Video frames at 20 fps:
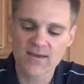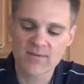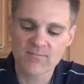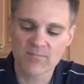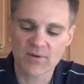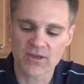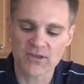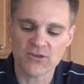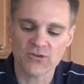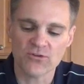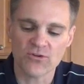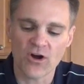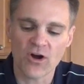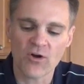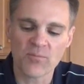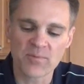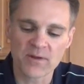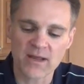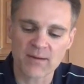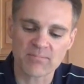but you
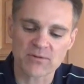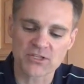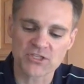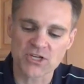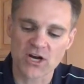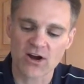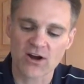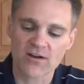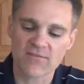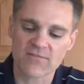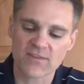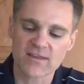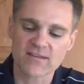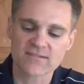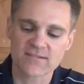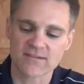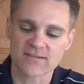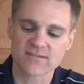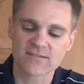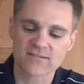open up a jar of
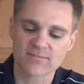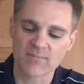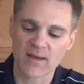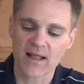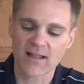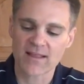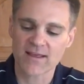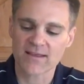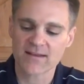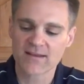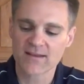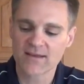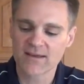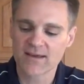this and smell it,